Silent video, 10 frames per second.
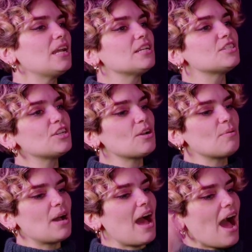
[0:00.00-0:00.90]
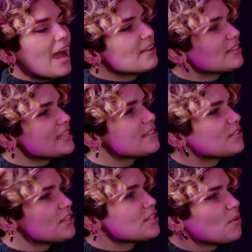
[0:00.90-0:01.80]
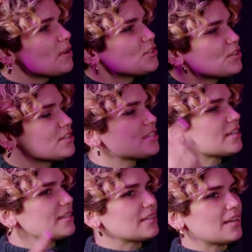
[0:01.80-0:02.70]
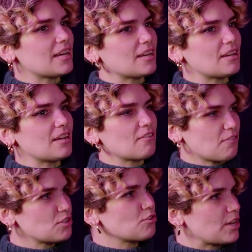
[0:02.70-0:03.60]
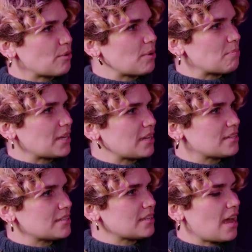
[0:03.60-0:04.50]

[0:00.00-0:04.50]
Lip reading: Do you know, this question is a frustrating one because...